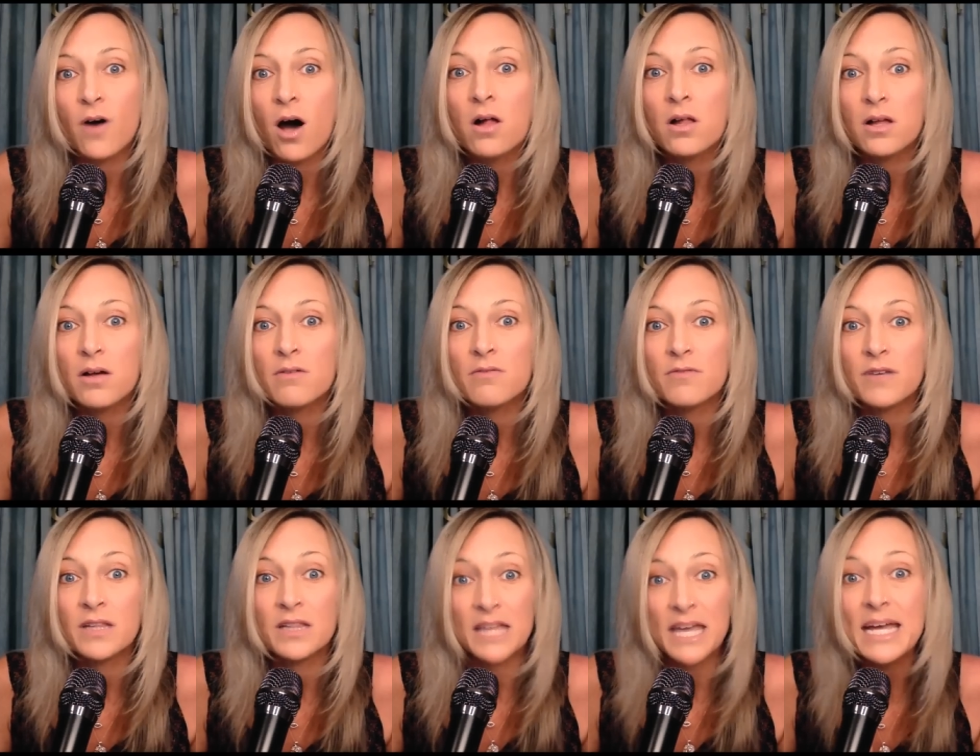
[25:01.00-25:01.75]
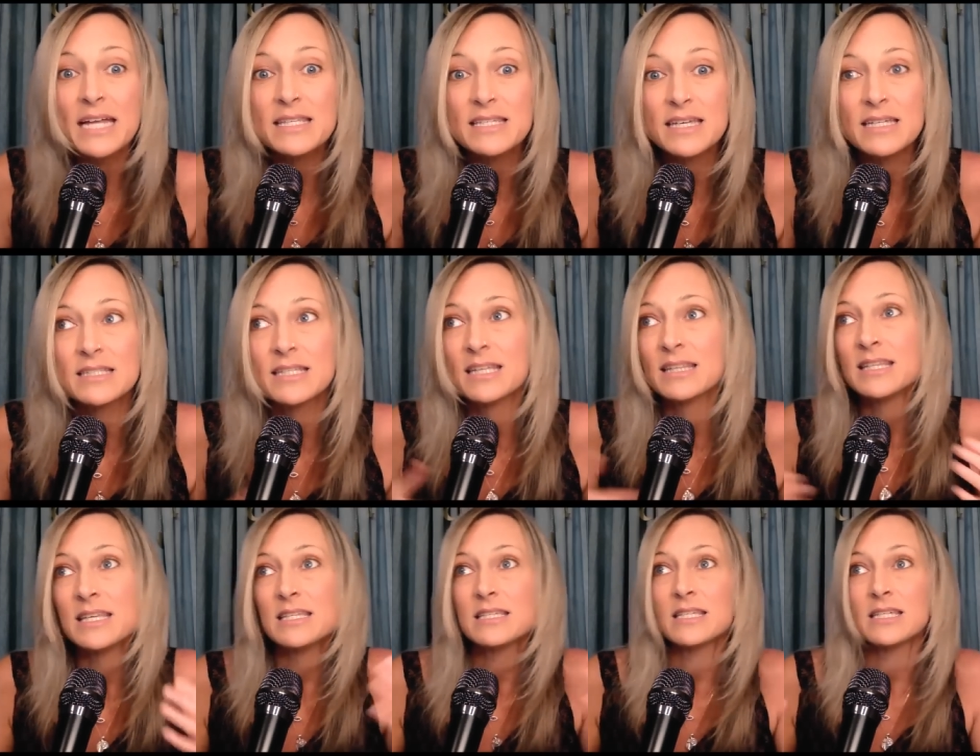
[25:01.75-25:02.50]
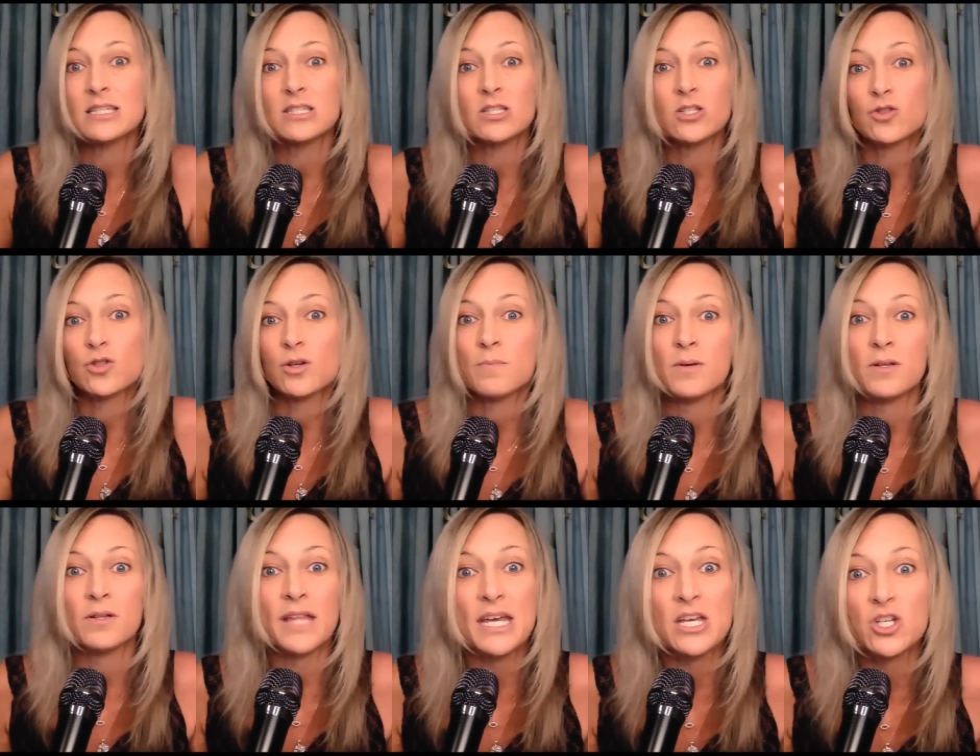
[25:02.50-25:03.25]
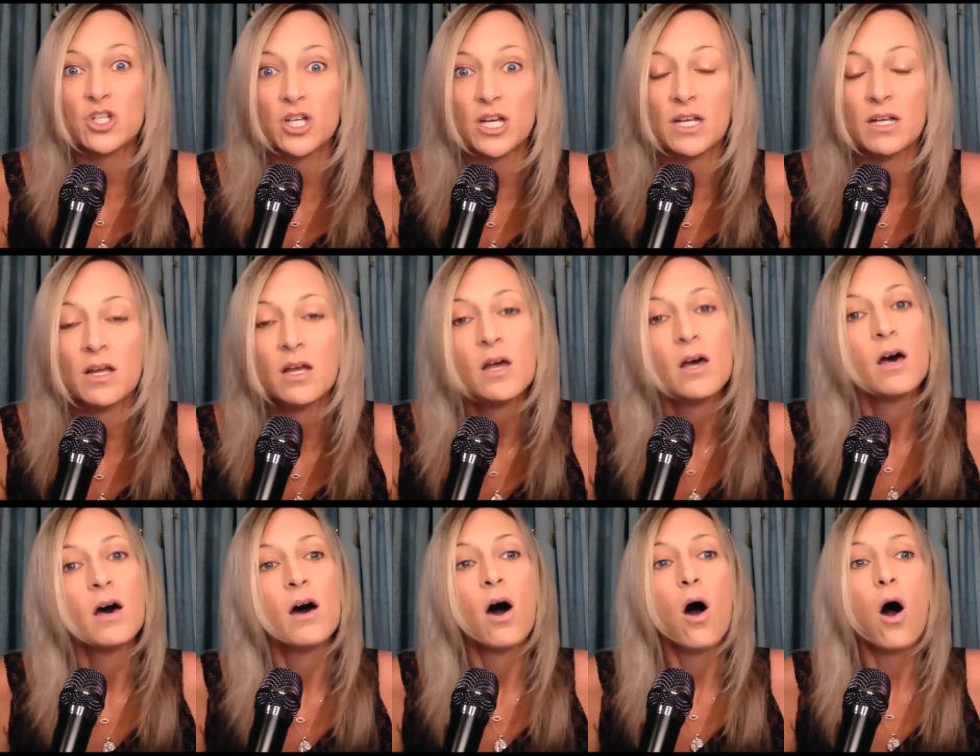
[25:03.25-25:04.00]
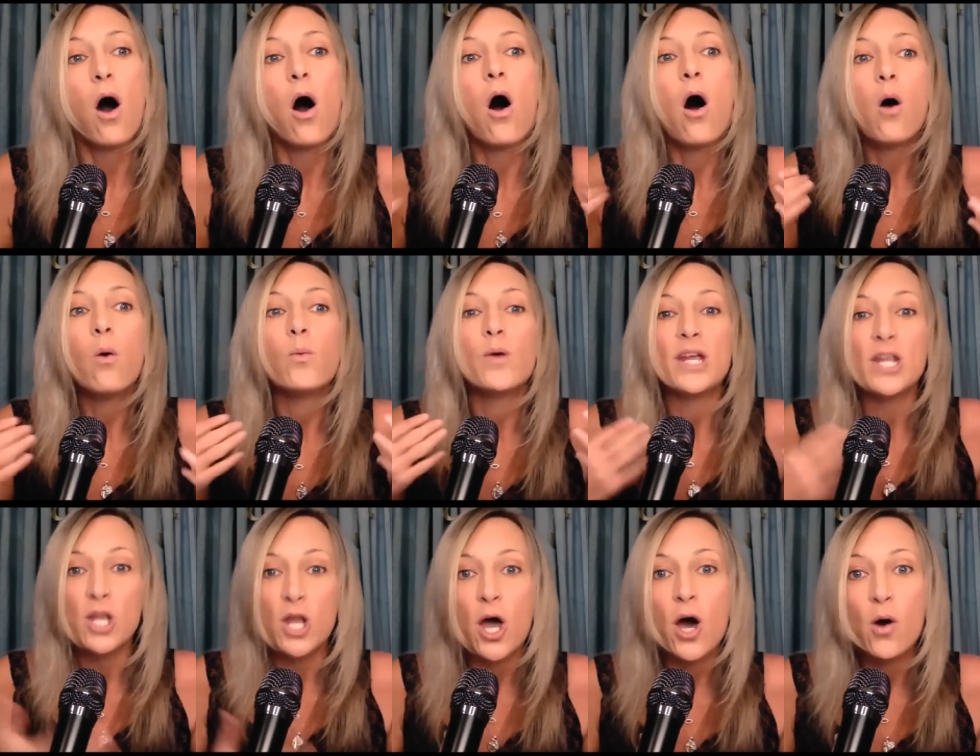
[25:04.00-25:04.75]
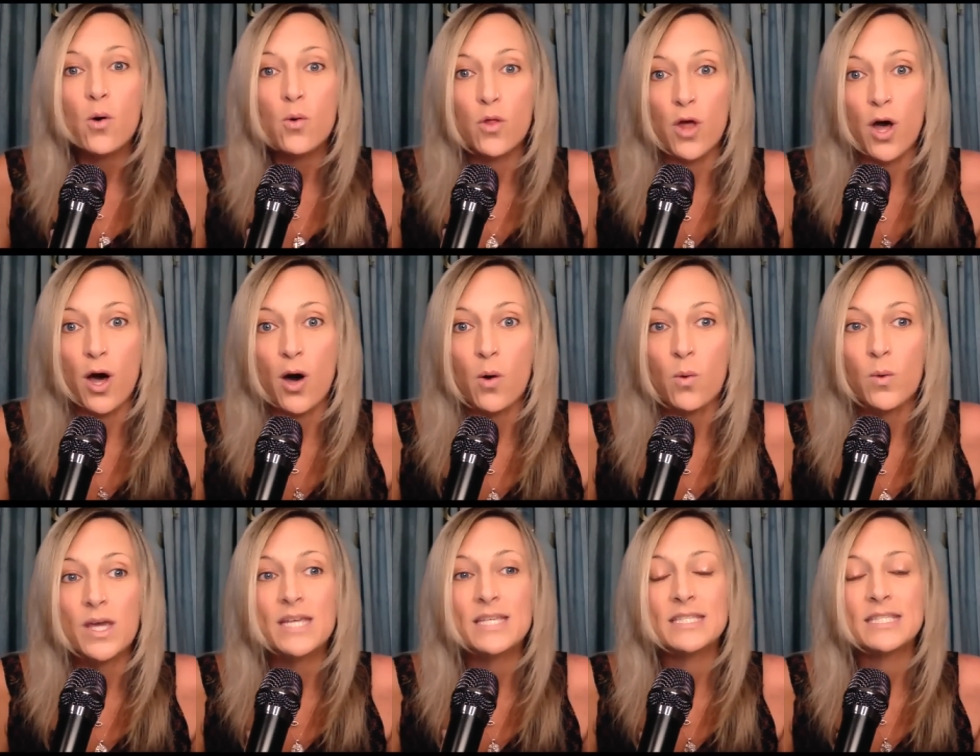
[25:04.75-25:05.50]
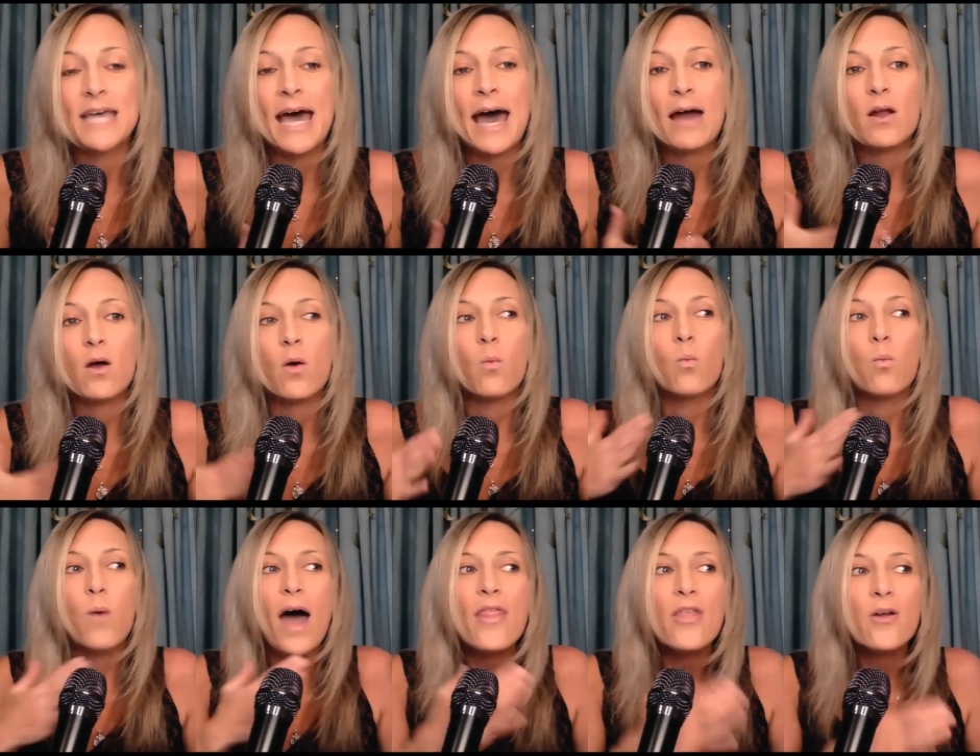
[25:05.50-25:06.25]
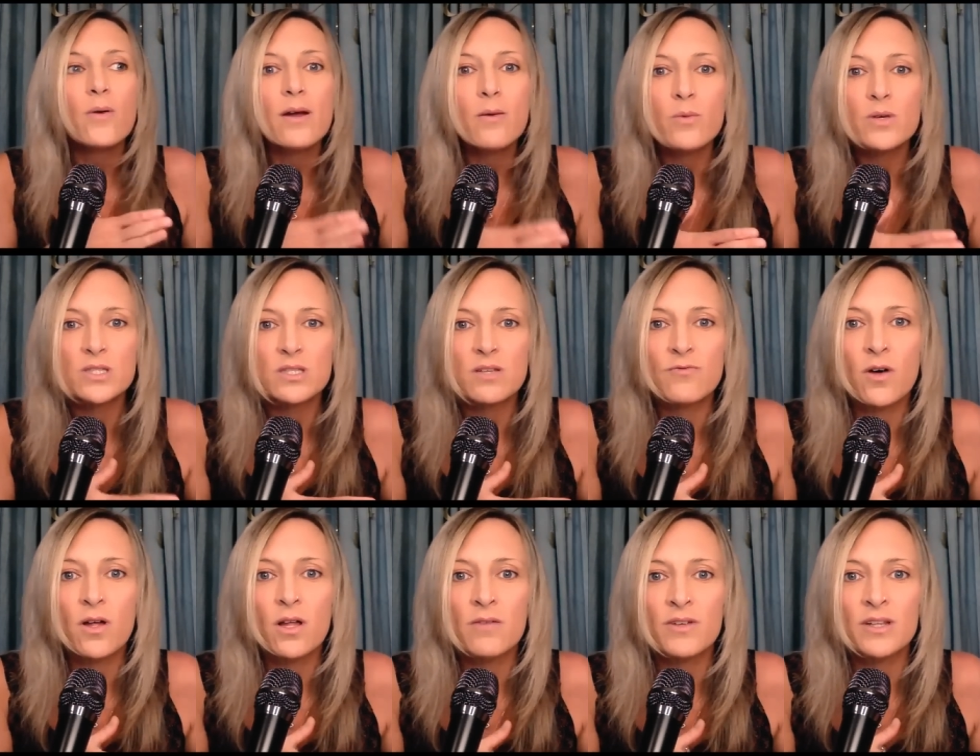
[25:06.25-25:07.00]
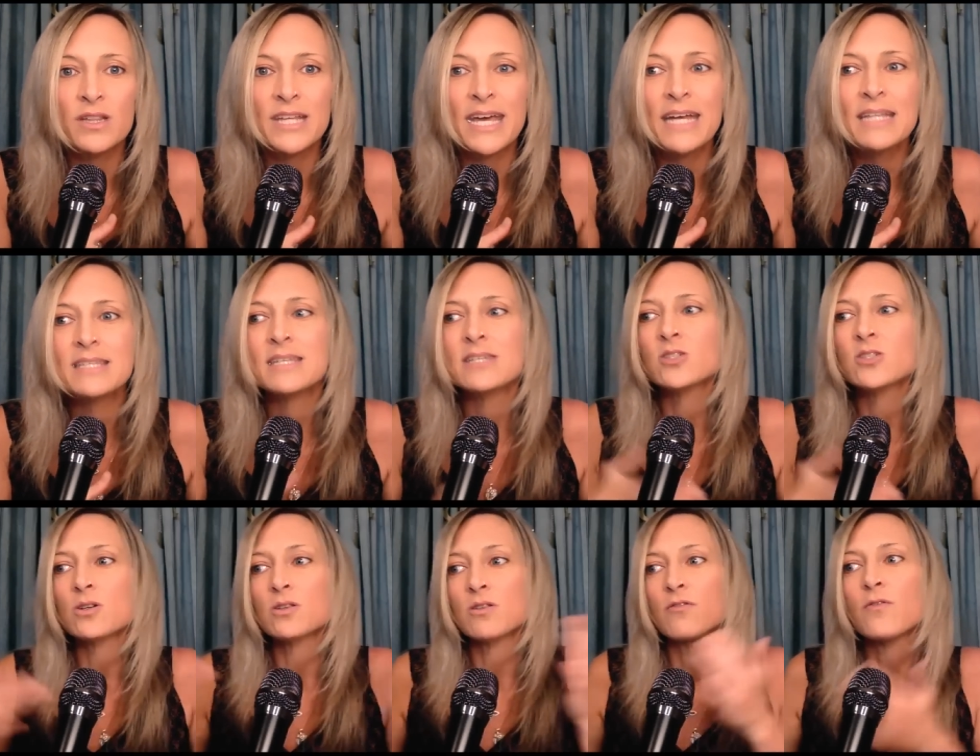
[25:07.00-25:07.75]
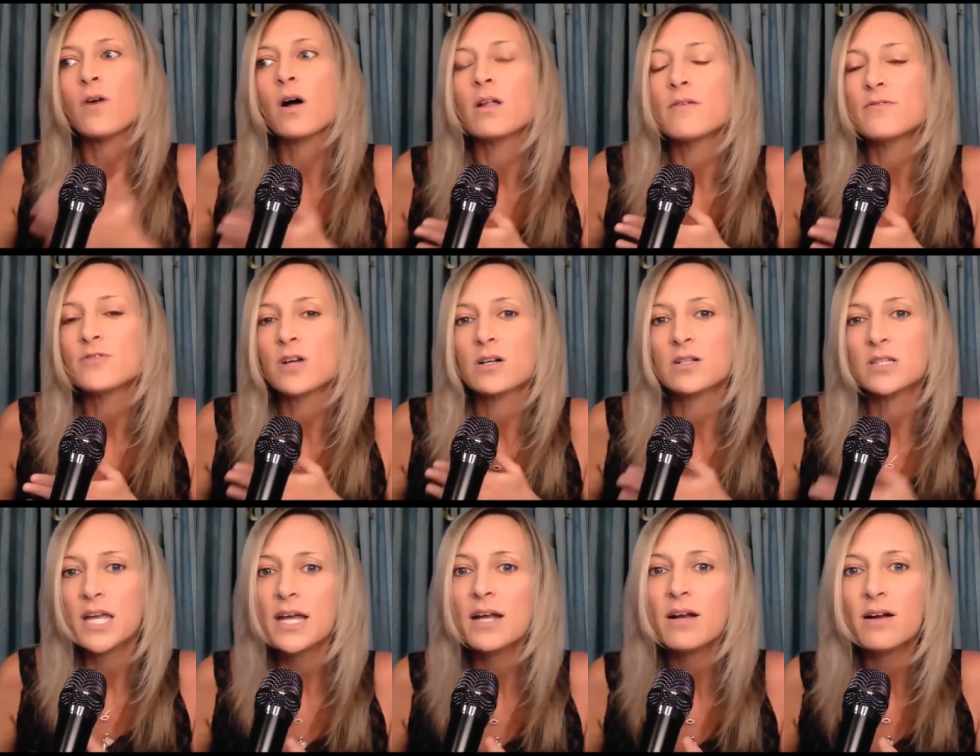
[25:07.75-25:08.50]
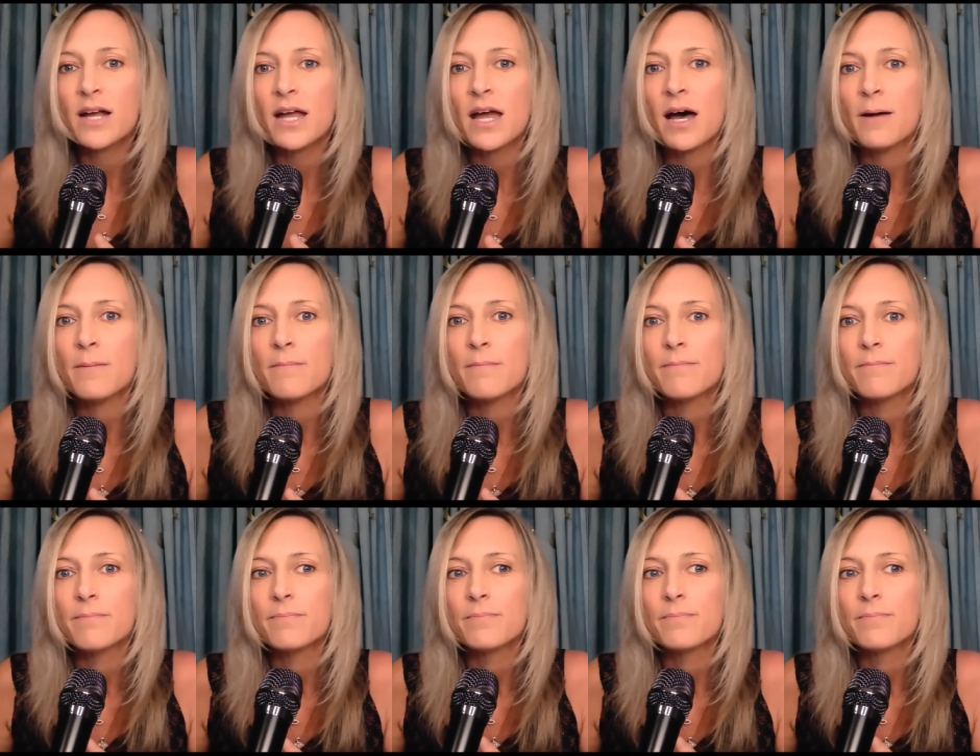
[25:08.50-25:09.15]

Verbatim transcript: fall of Atlantis. Like, this is the tribulation. All we know, though, is that whether it was the fall of Atlantis or the fall of Tartaria,